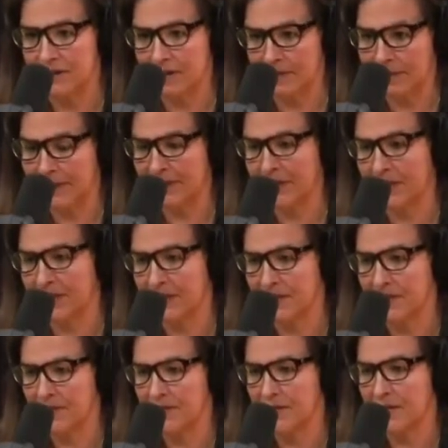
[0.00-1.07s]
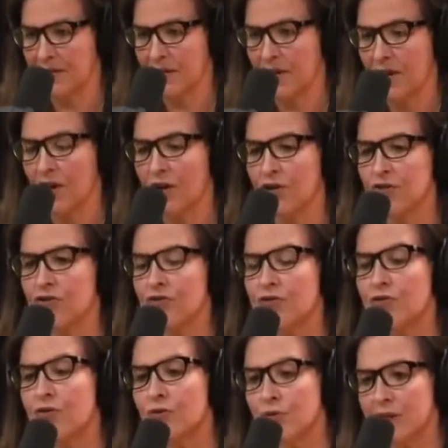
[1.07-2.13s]
abilities are
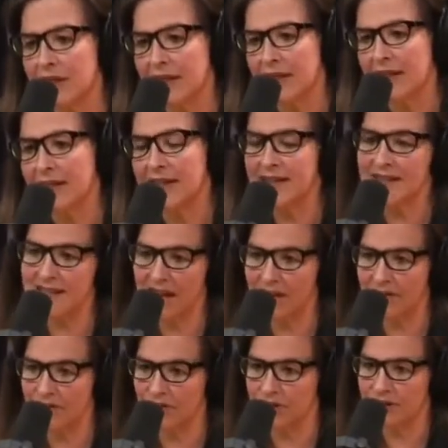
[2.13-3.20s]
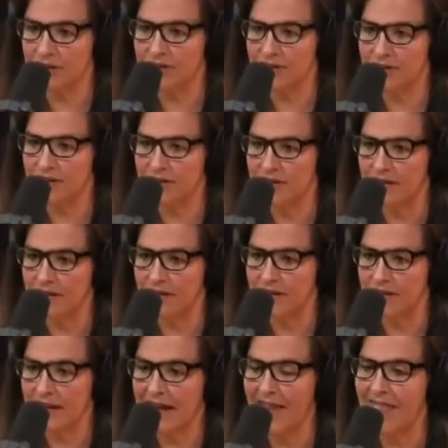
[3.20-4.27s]
truly intelligent.
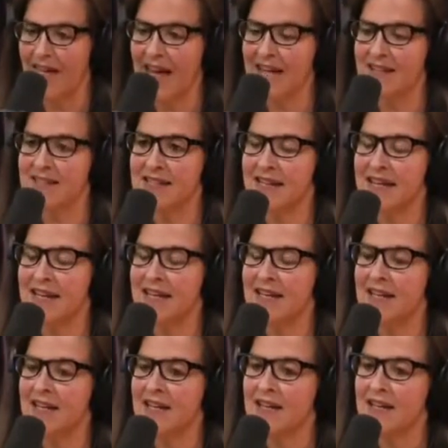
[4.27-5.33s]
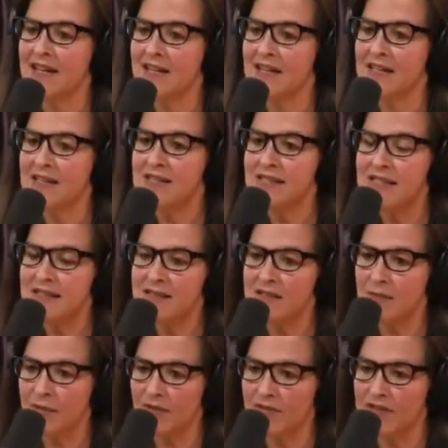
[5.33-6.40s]
And that is a
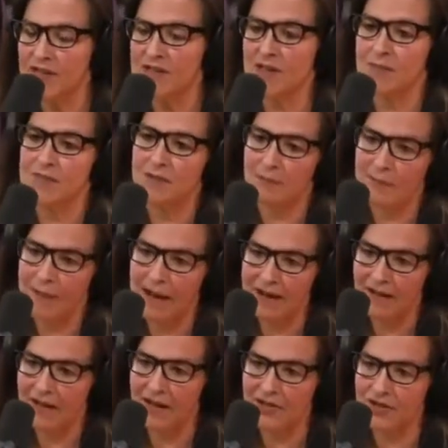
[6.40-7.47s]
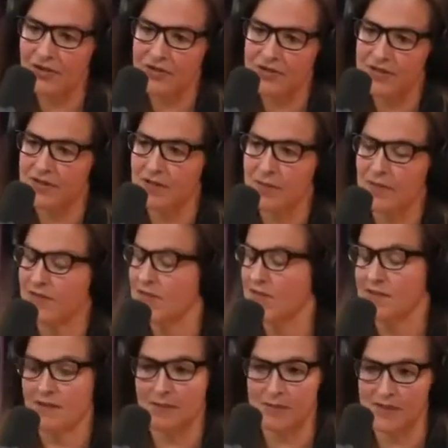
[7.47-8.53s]
system of systems, a biological system of
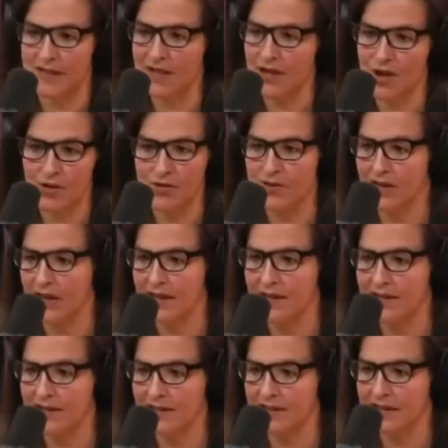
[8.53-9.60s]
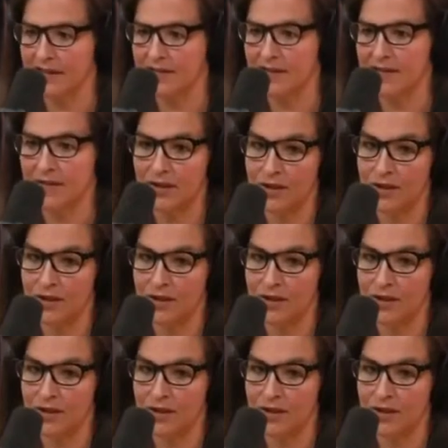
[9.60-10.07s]
systems that no scientist has,